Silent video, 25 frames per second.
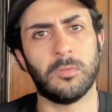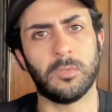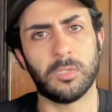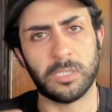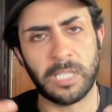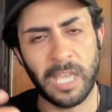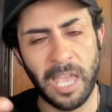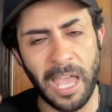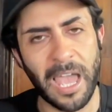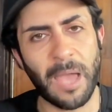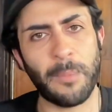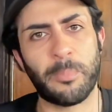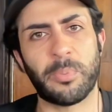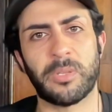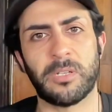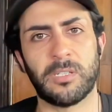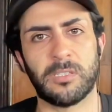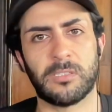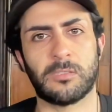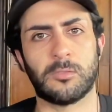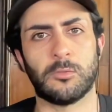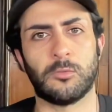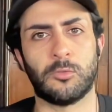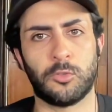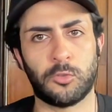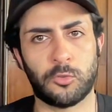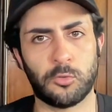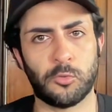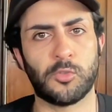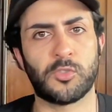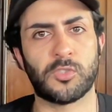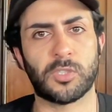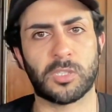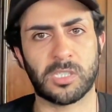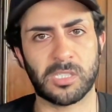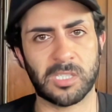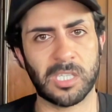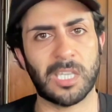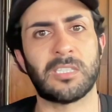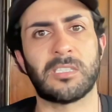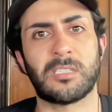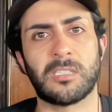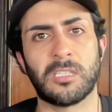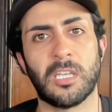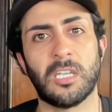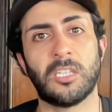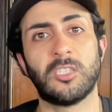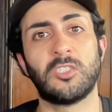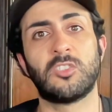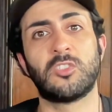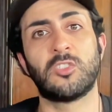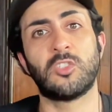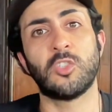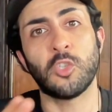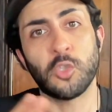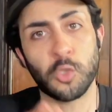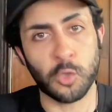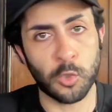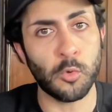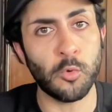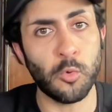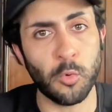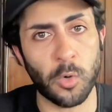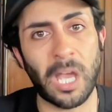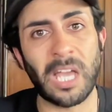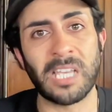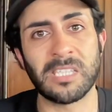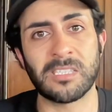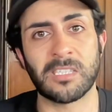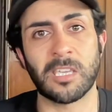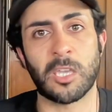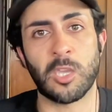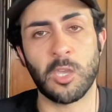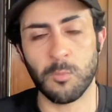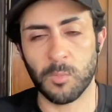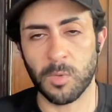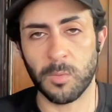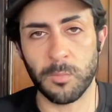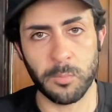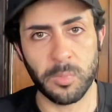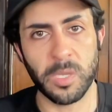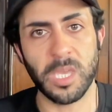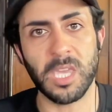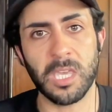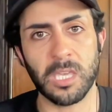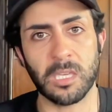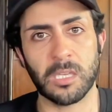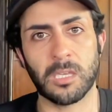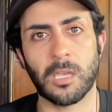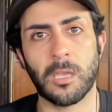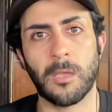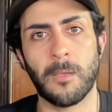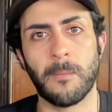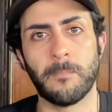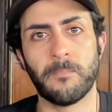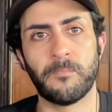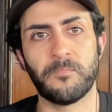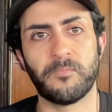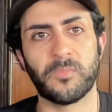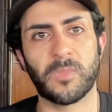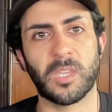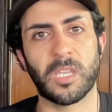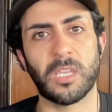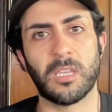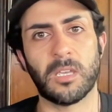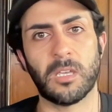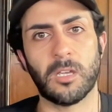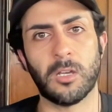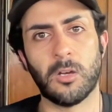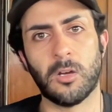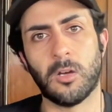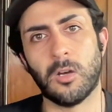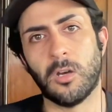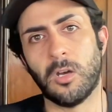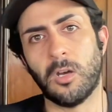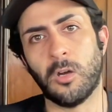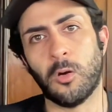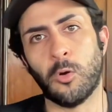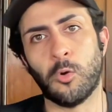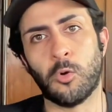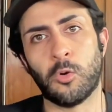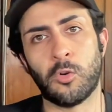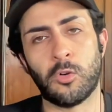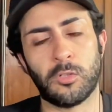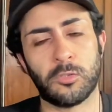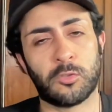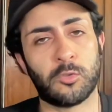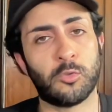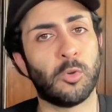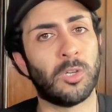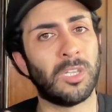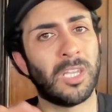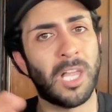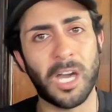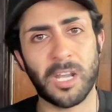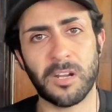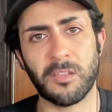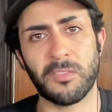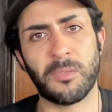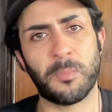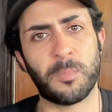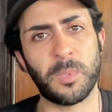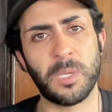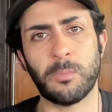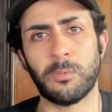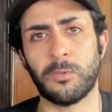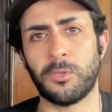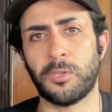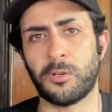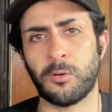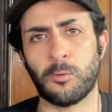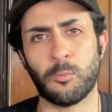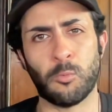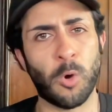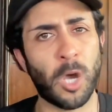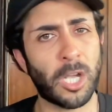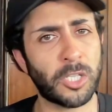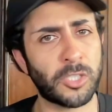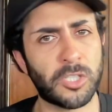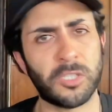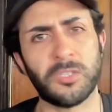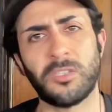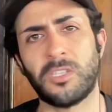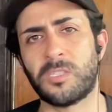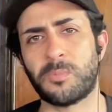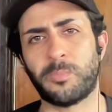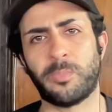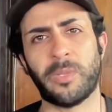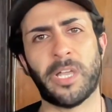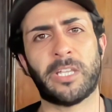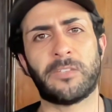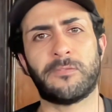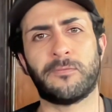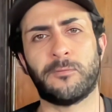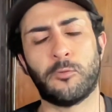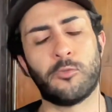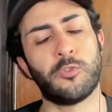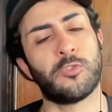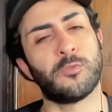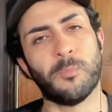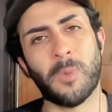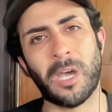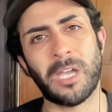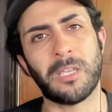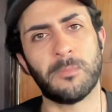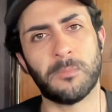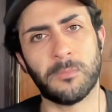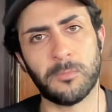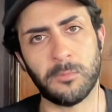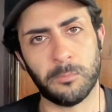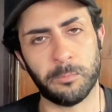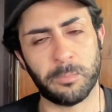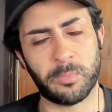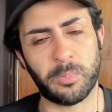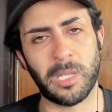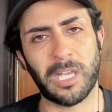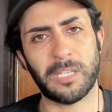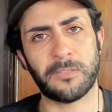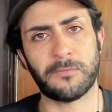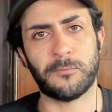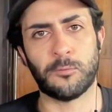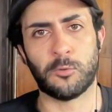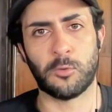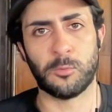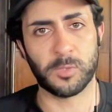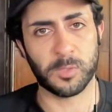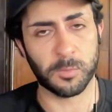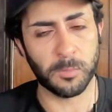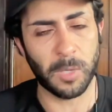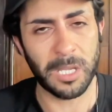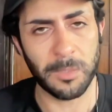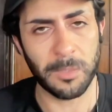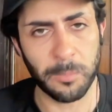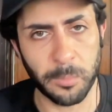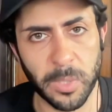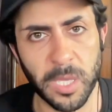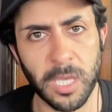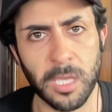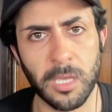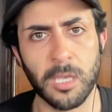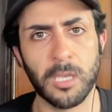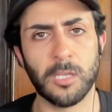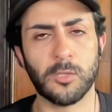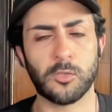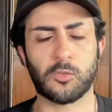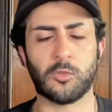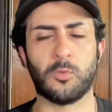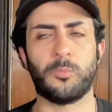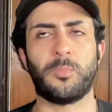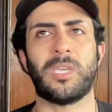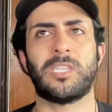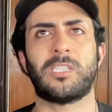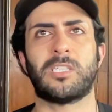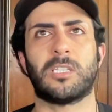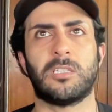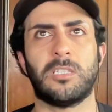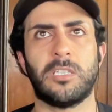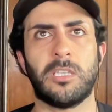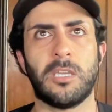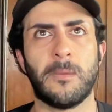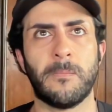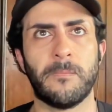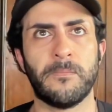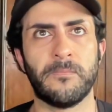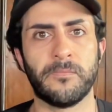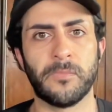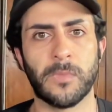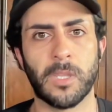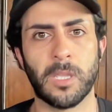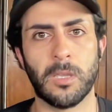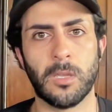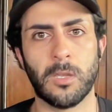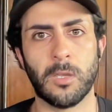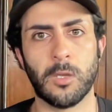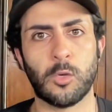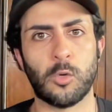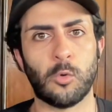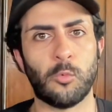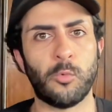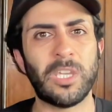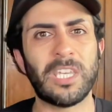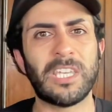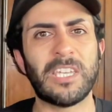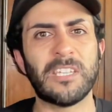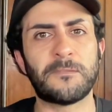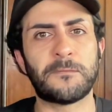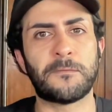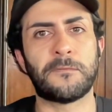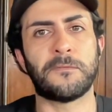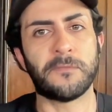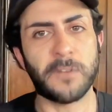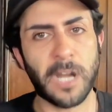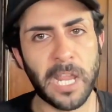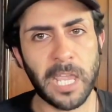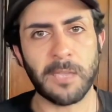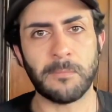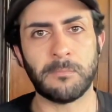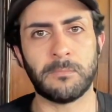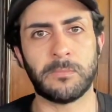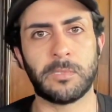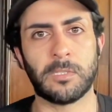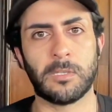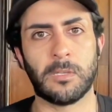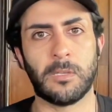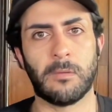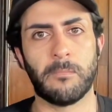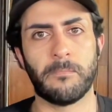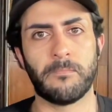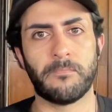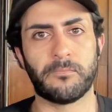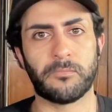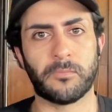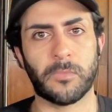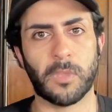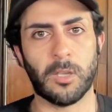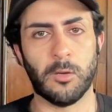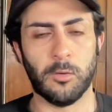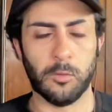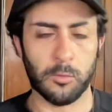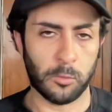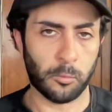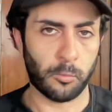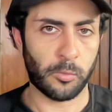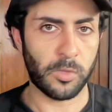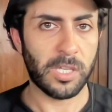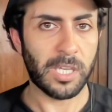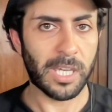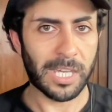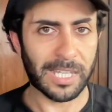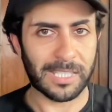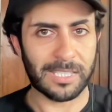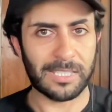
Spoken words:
happiness or true success to you as a human being, or to a lot of the people that are watching these platforms might be. So basically, we get framed, or we